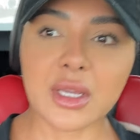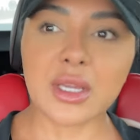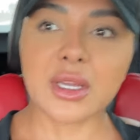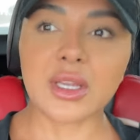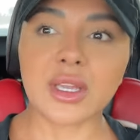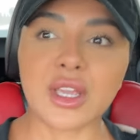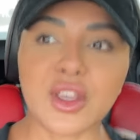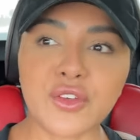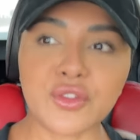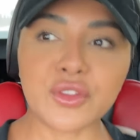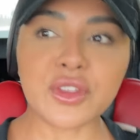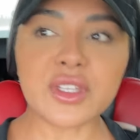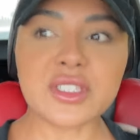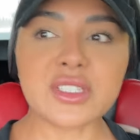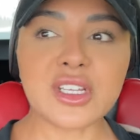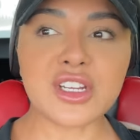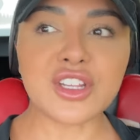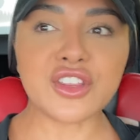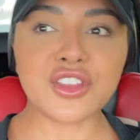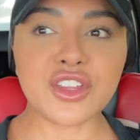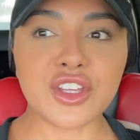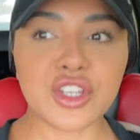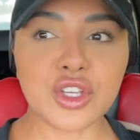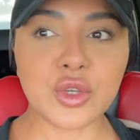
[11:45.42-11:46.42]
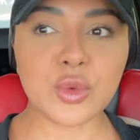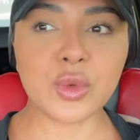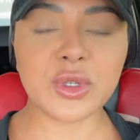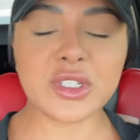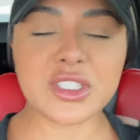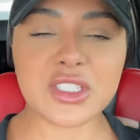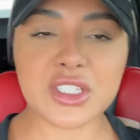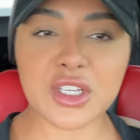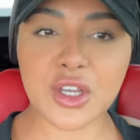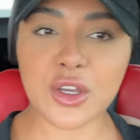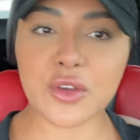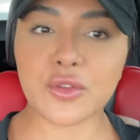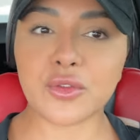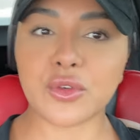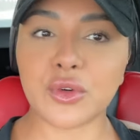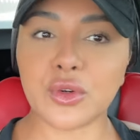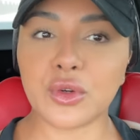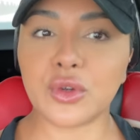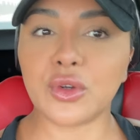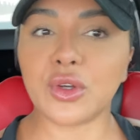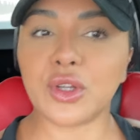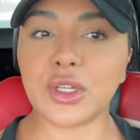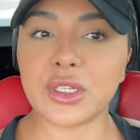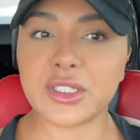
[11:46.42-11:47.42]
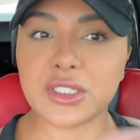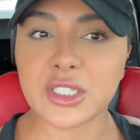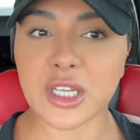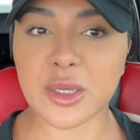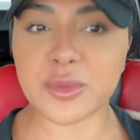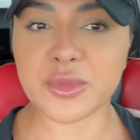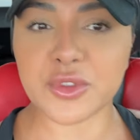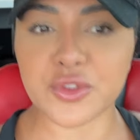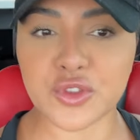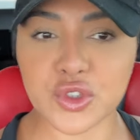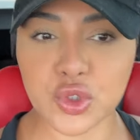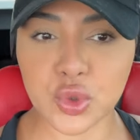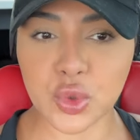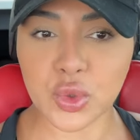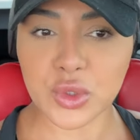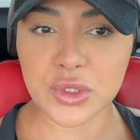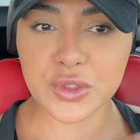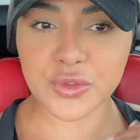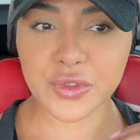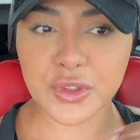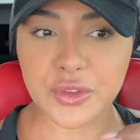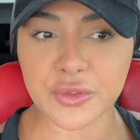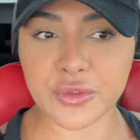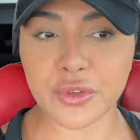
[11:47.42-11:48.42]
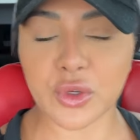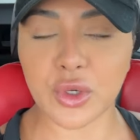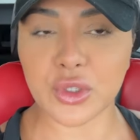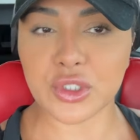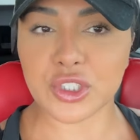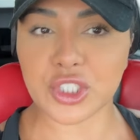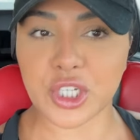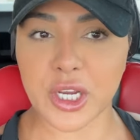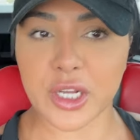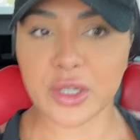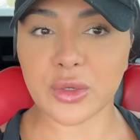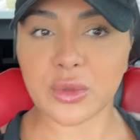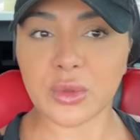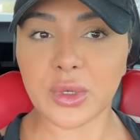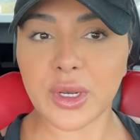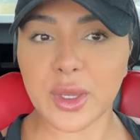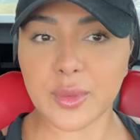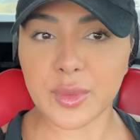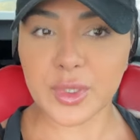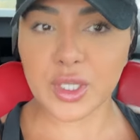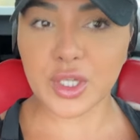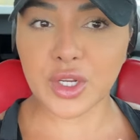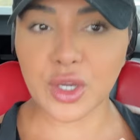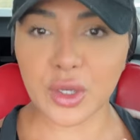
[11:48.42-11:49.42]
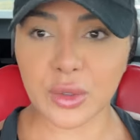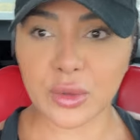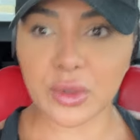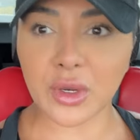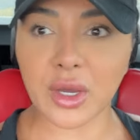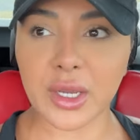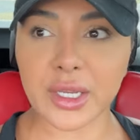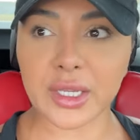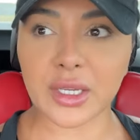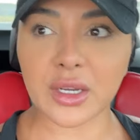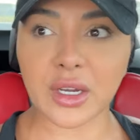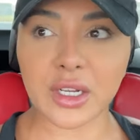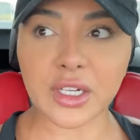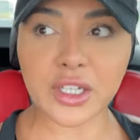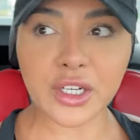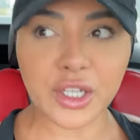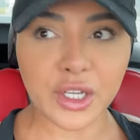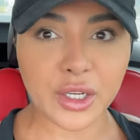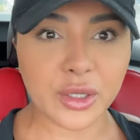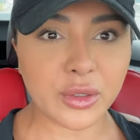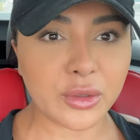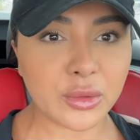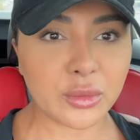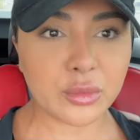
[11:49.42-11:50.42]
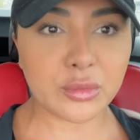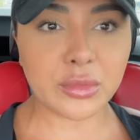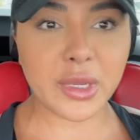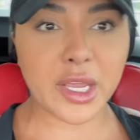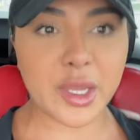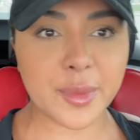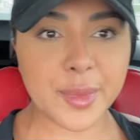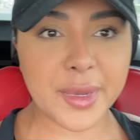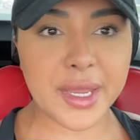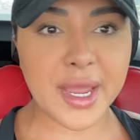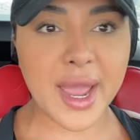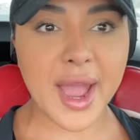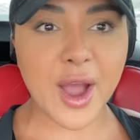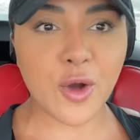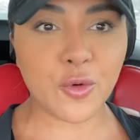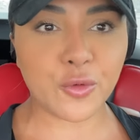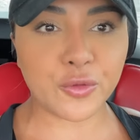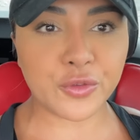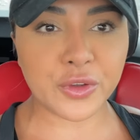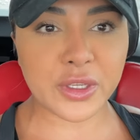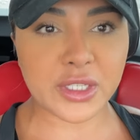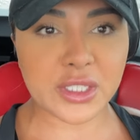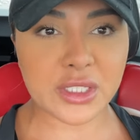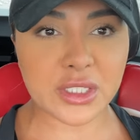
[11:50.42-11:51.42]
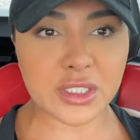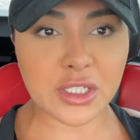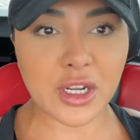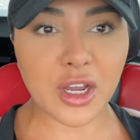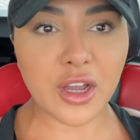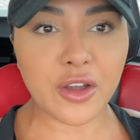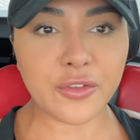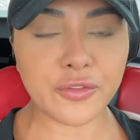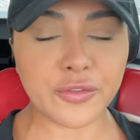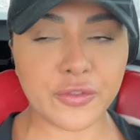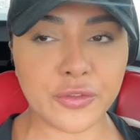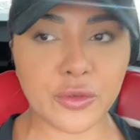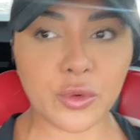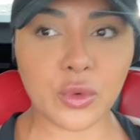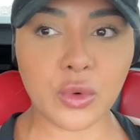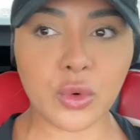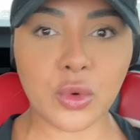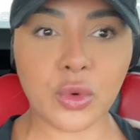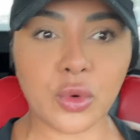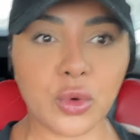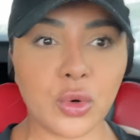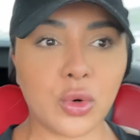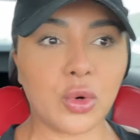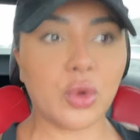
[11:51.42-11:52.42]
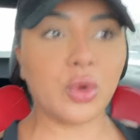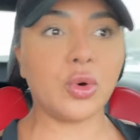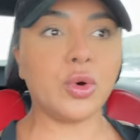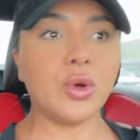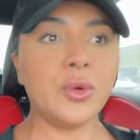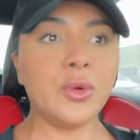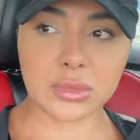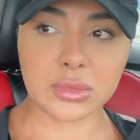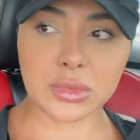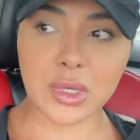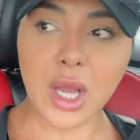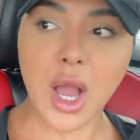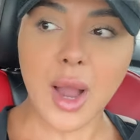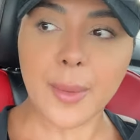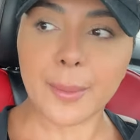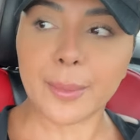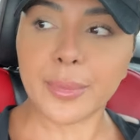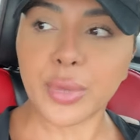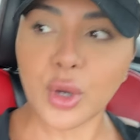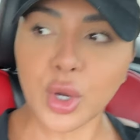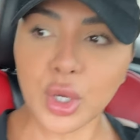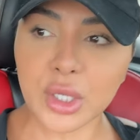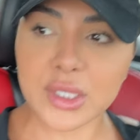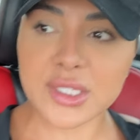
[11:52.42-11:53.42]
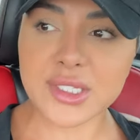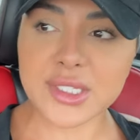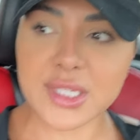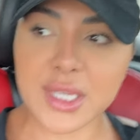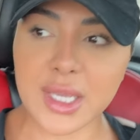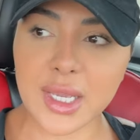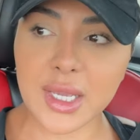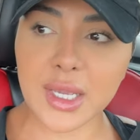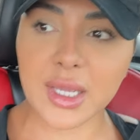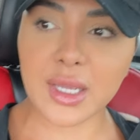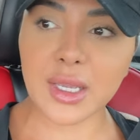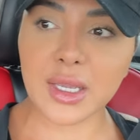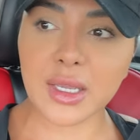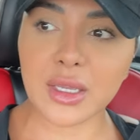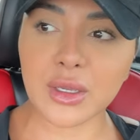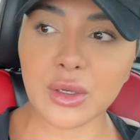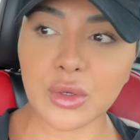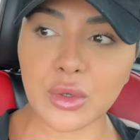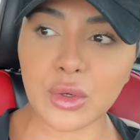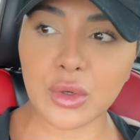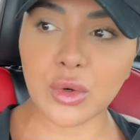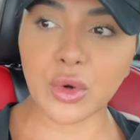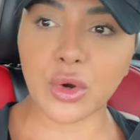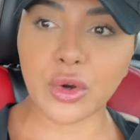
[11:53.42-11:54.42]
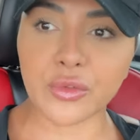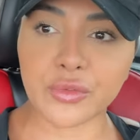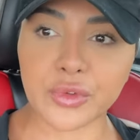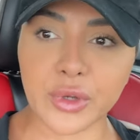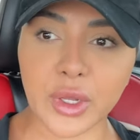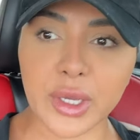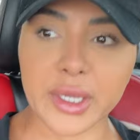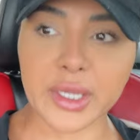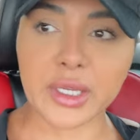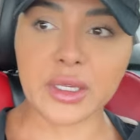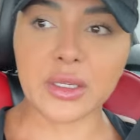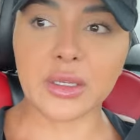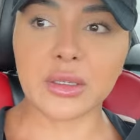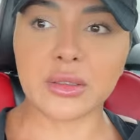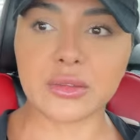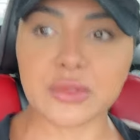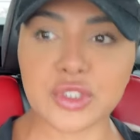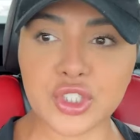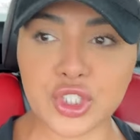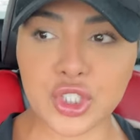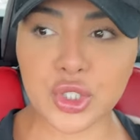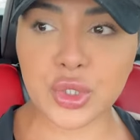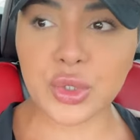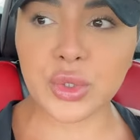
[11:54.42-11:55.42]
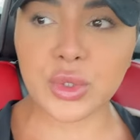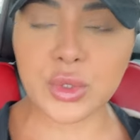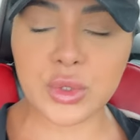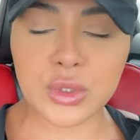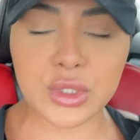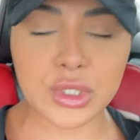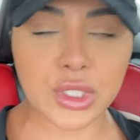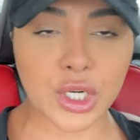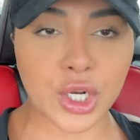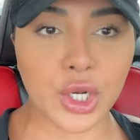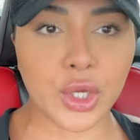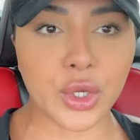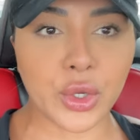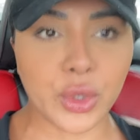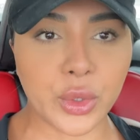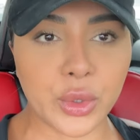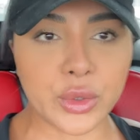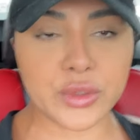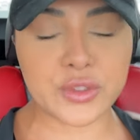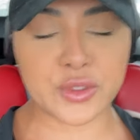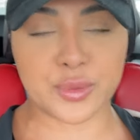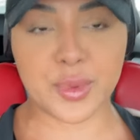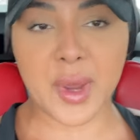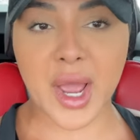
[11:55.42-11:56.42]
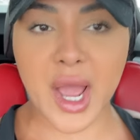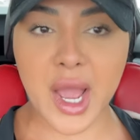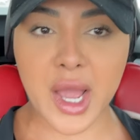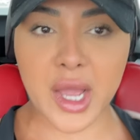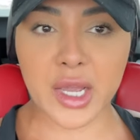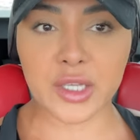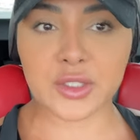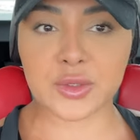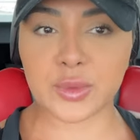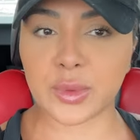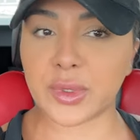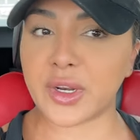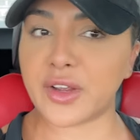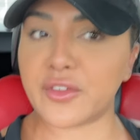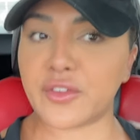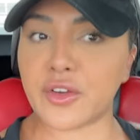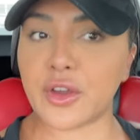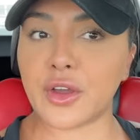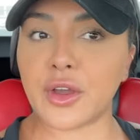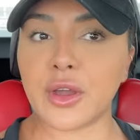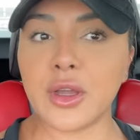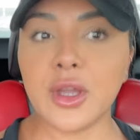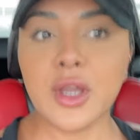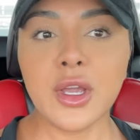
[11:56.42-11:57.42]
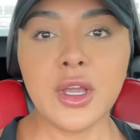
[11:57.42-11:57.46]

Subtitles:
If there's anything you want to see over in terms of shorts for the vlog channel, let me know. Like, I don't know, maybe outfit stuff or unboxing of like shoes, clothes, bags, whatever.